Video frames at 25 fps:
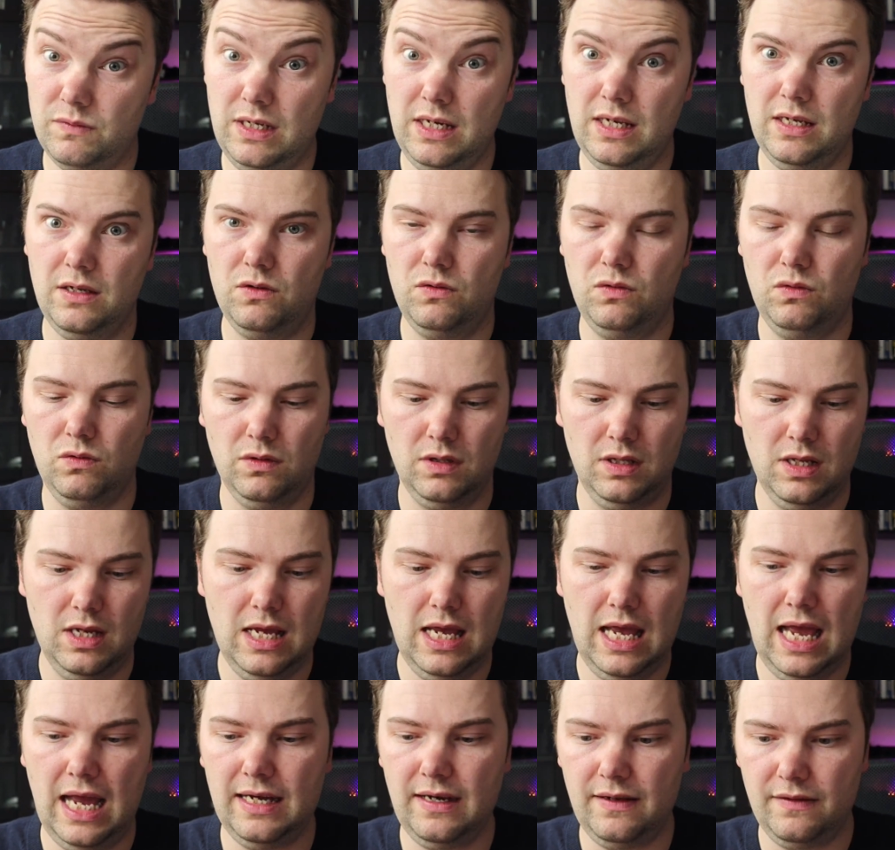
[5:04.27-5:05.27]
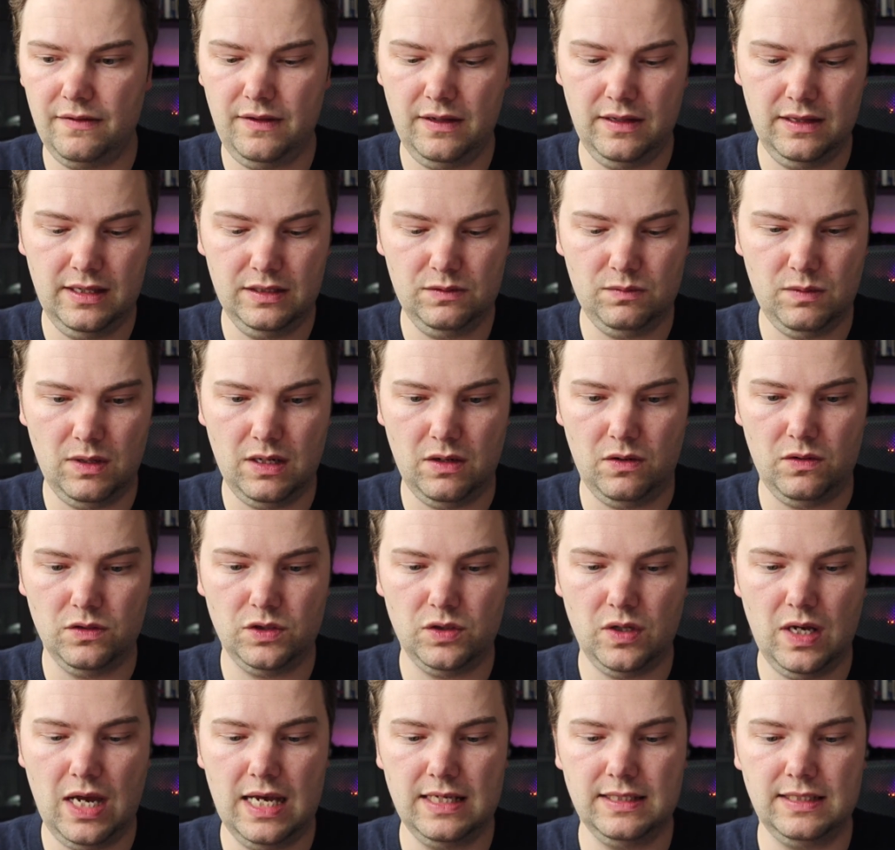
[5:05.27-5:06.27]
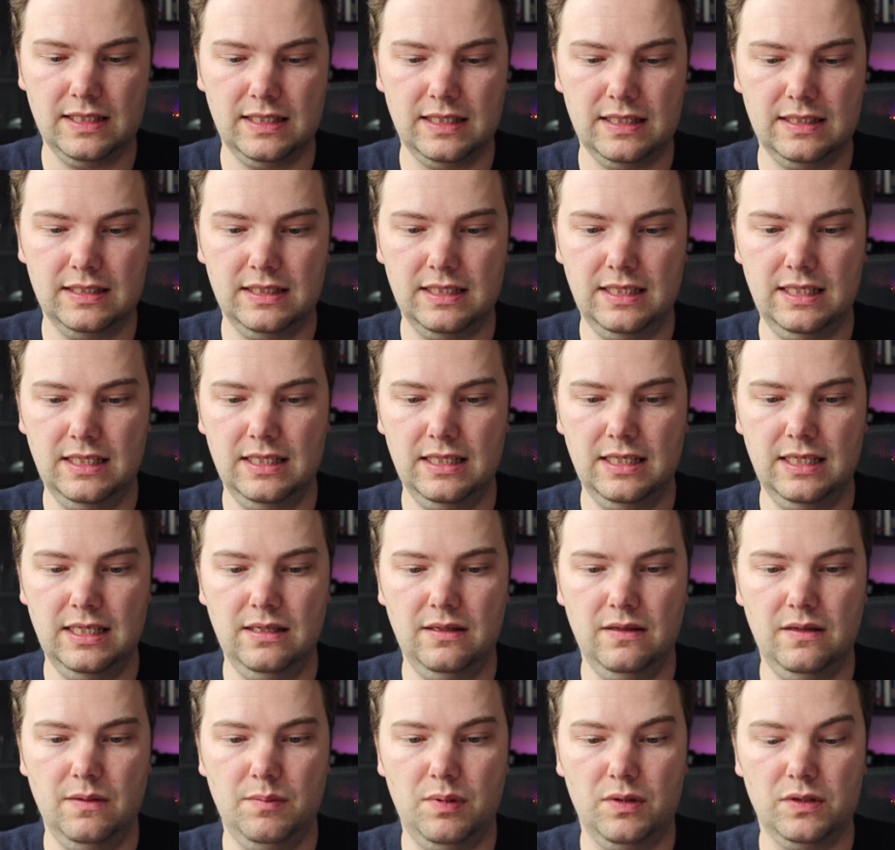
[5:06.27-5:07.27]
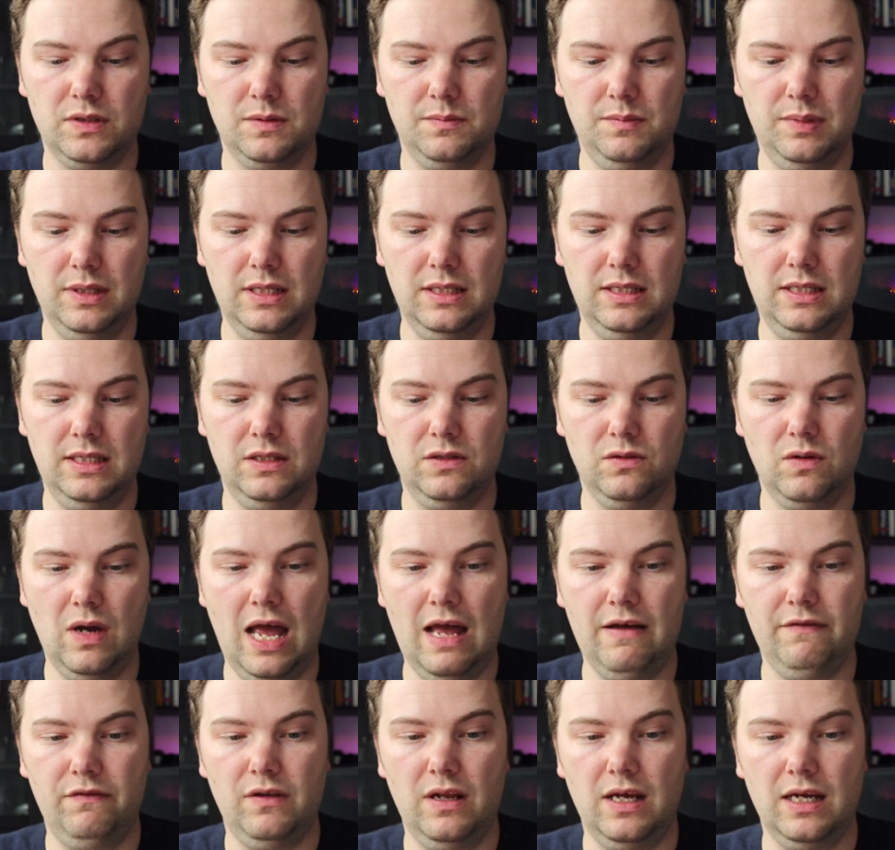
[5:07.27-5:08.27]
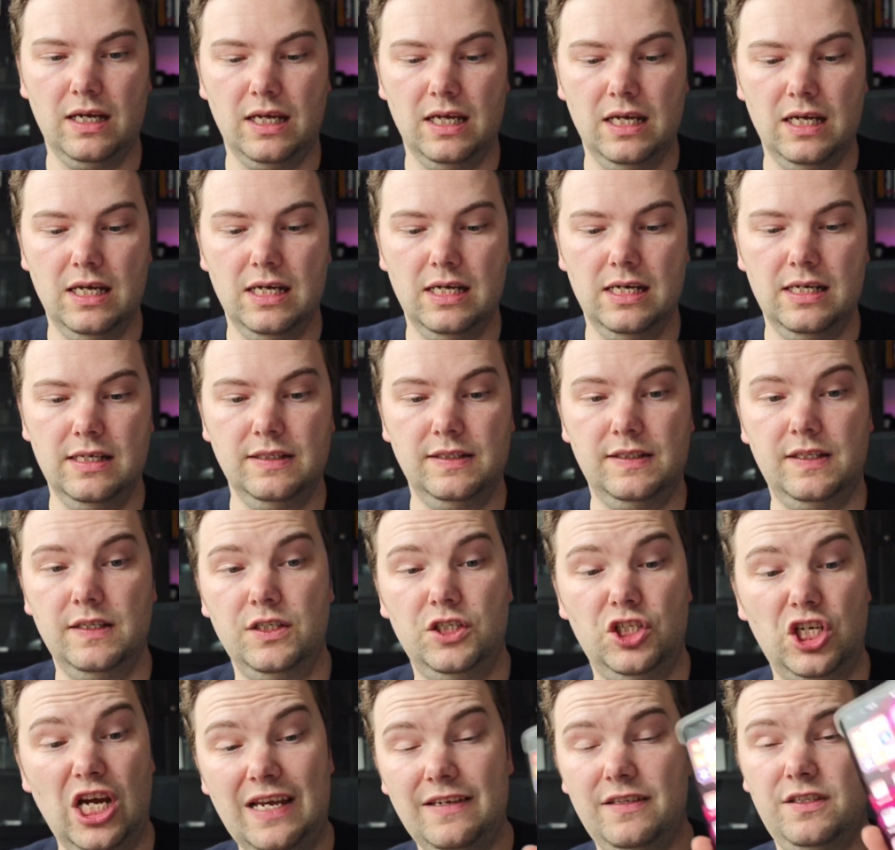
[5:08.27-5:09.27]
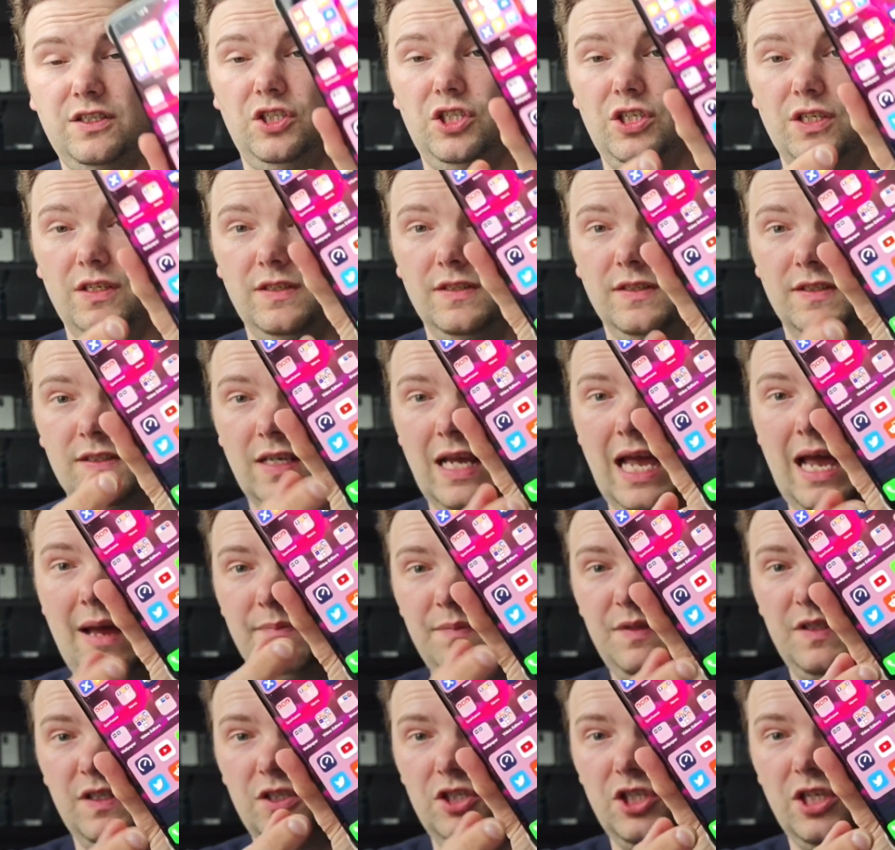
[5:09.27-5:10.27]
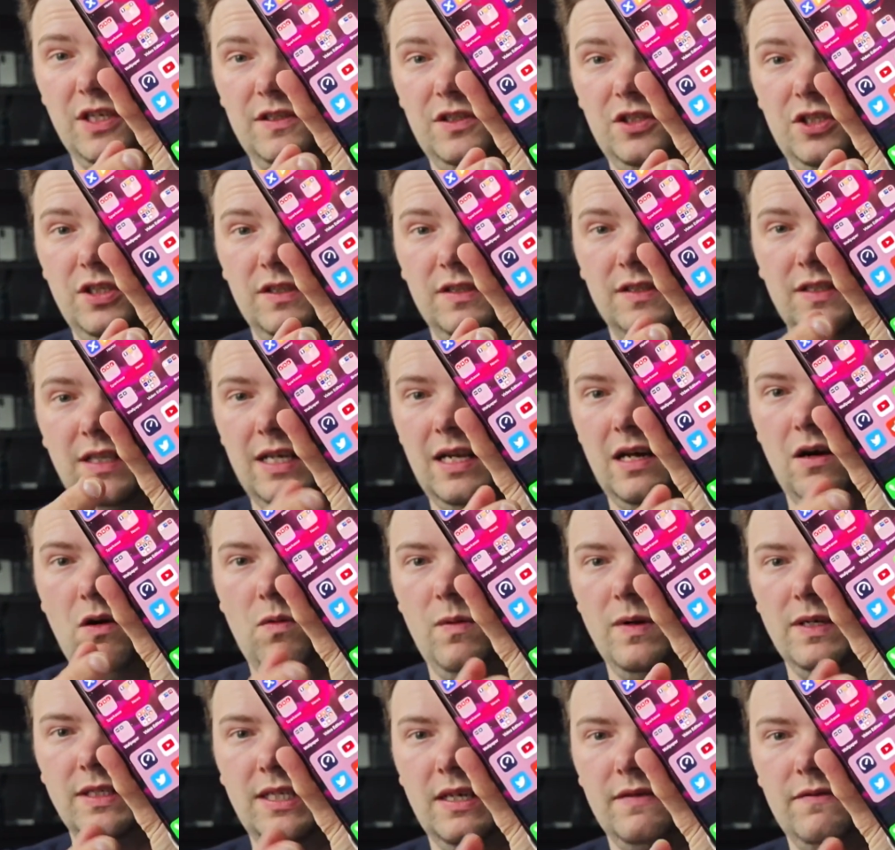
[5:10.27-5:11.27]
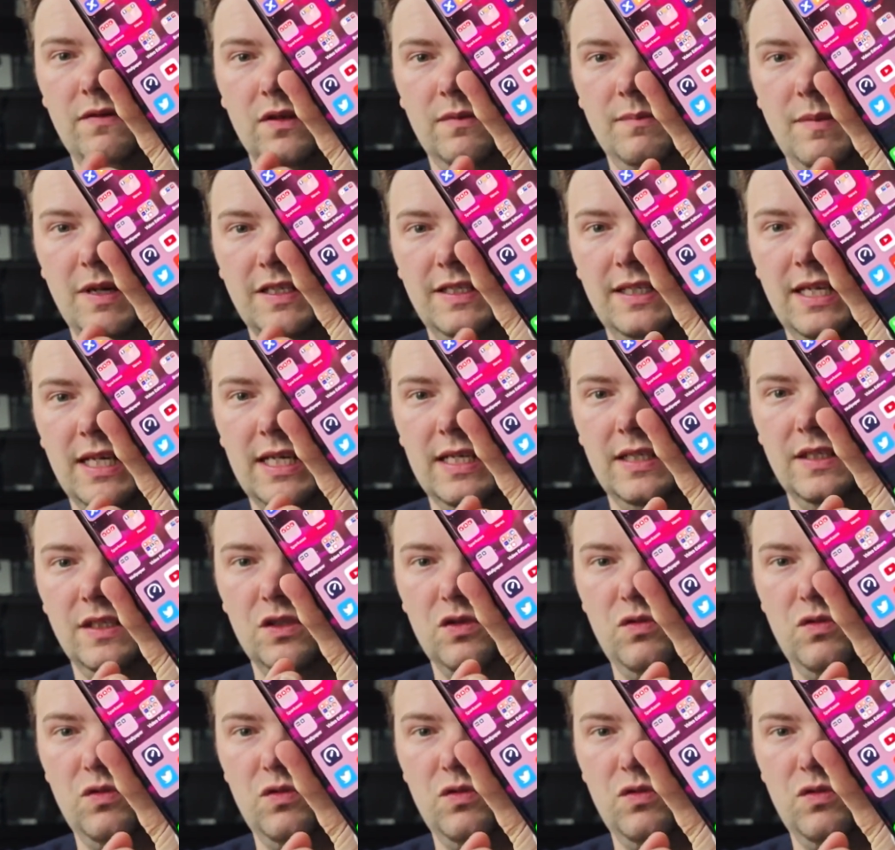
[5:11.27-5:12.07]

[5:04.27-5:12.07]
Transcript: really cool, and I think this one also has it, is the possibility to have like suggestions, app suggestions that I always have on my second